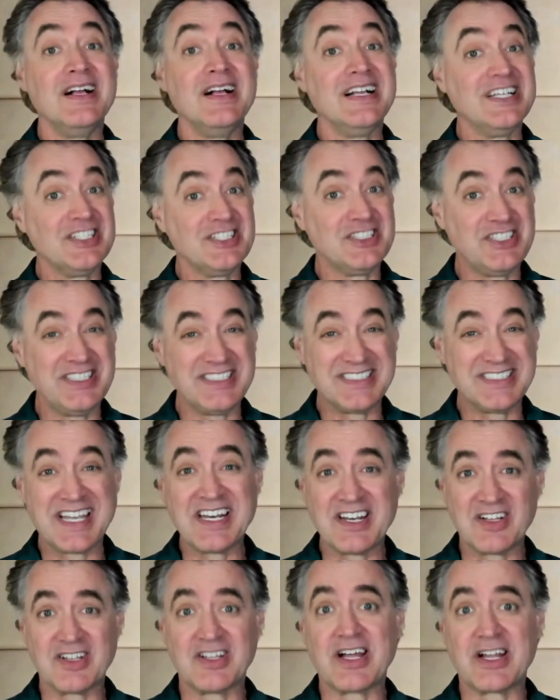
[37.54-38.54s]
She's
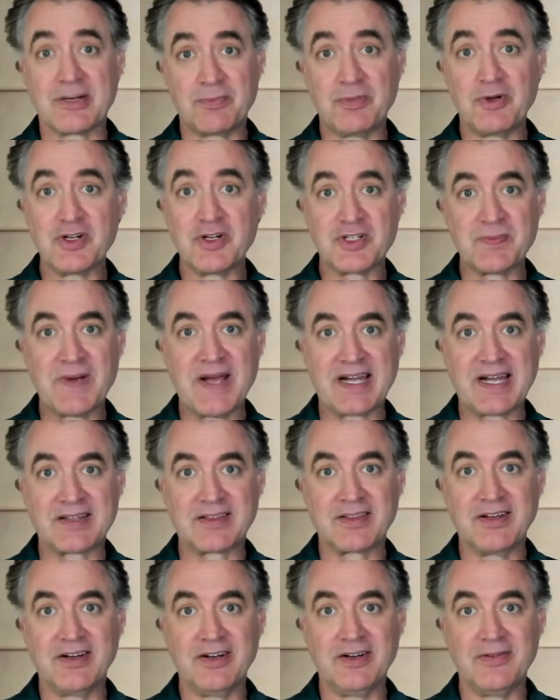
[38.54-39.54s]
getting a lot of pushback
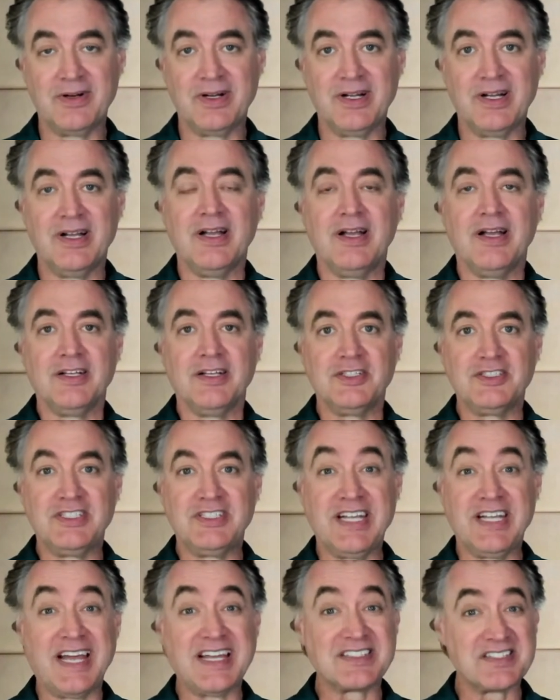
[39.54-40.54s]
though. She
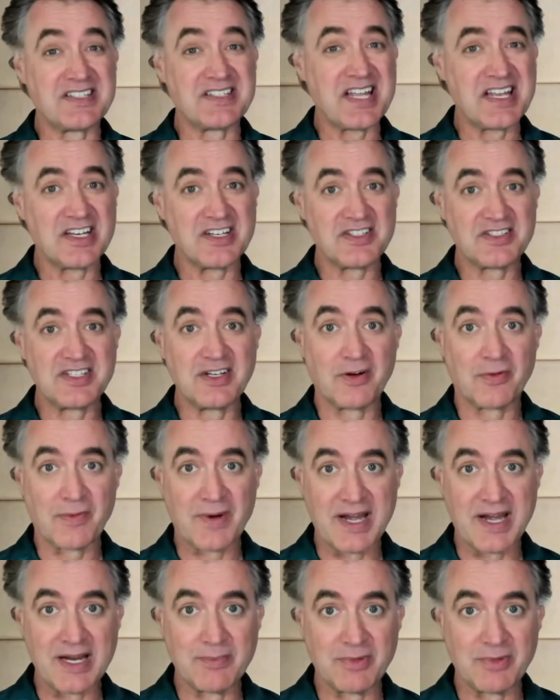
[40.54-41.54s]
has a tendency to
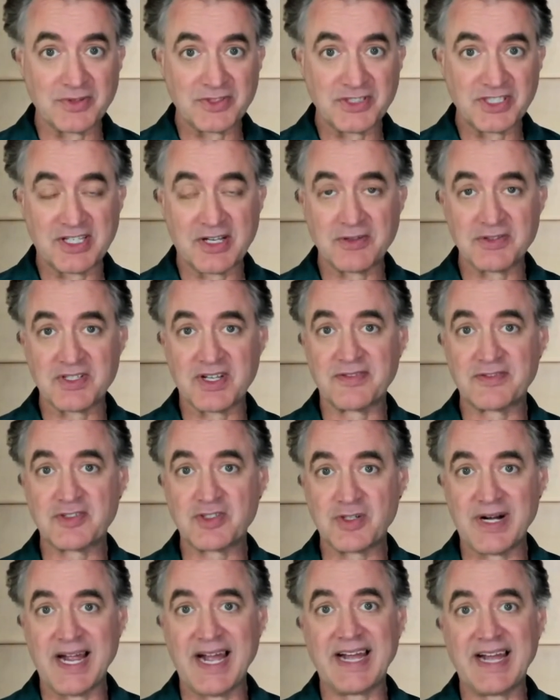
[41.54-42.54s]
ramble. She goes off
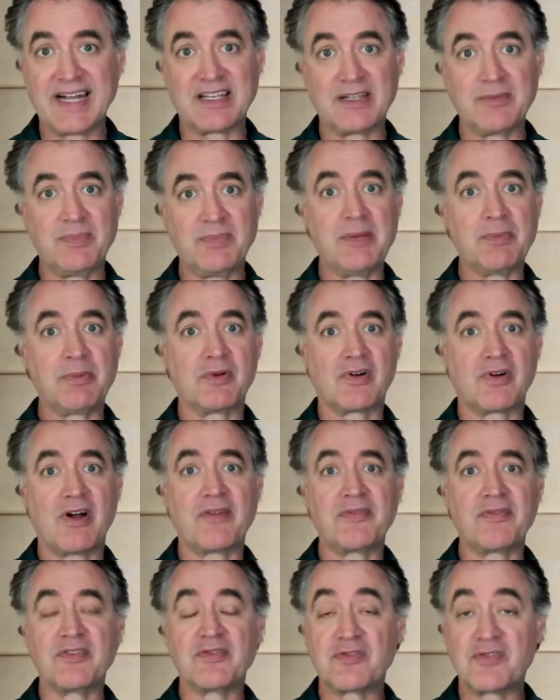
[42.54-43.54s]
track and people are
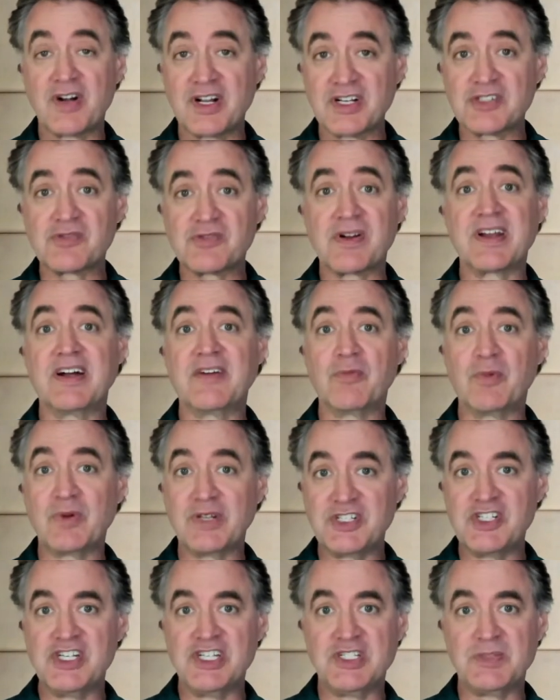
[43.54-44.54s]
often frustrated when
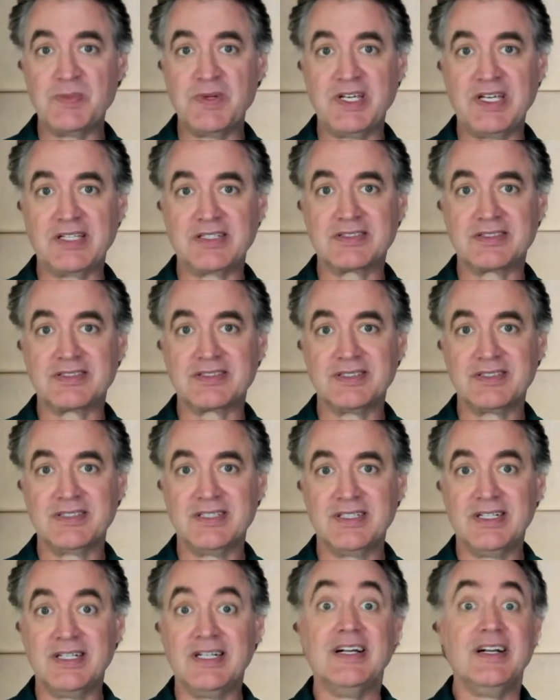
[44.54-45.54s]
she speaks.
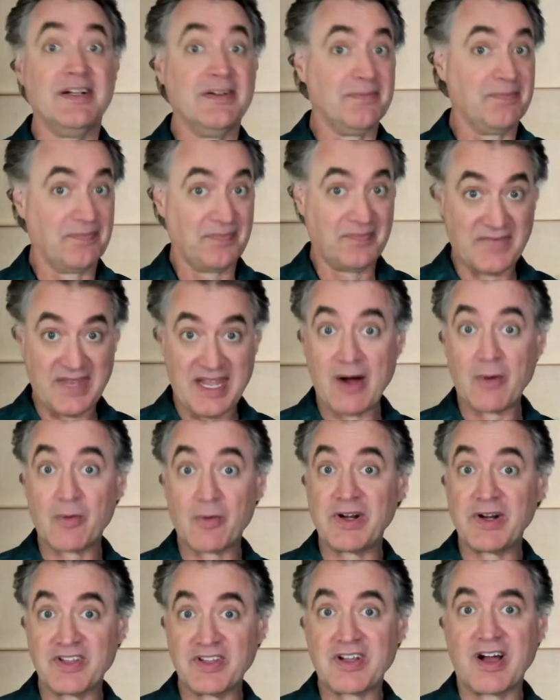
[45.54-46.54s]
Now we're
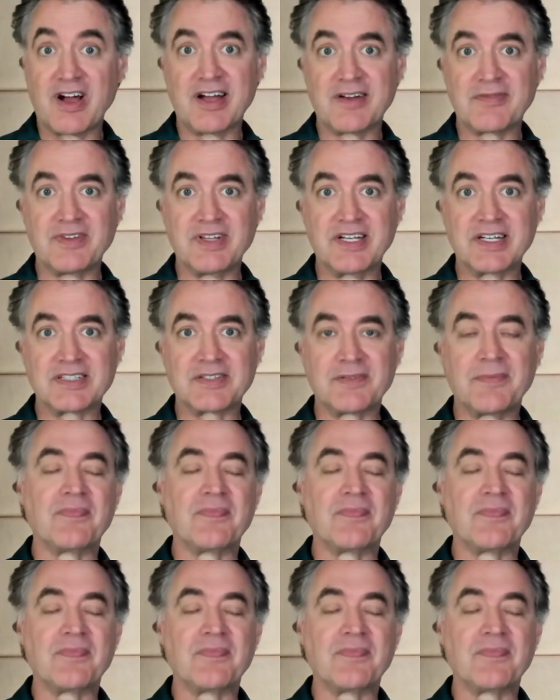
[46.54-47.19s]
in the conflict.